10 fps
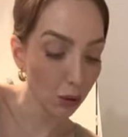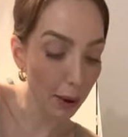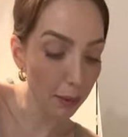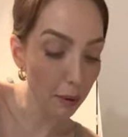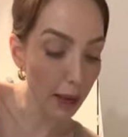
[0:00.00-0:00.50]

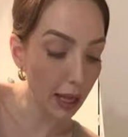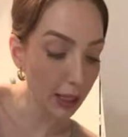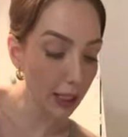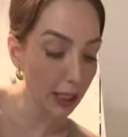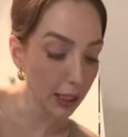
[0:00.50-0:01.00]
wipe her
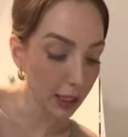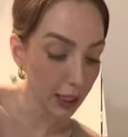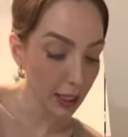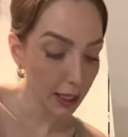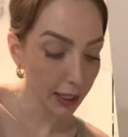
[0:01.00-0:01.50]
belly,
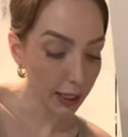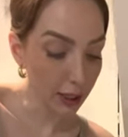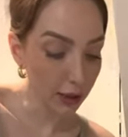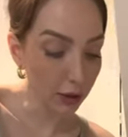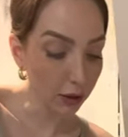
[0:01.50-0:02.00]
get
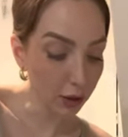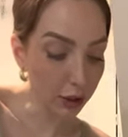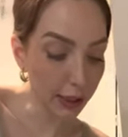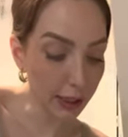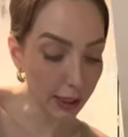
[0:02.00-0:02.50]
into those
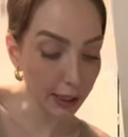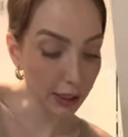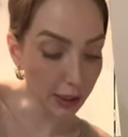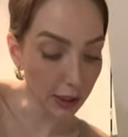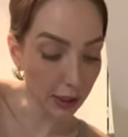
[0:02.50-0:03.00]
creases,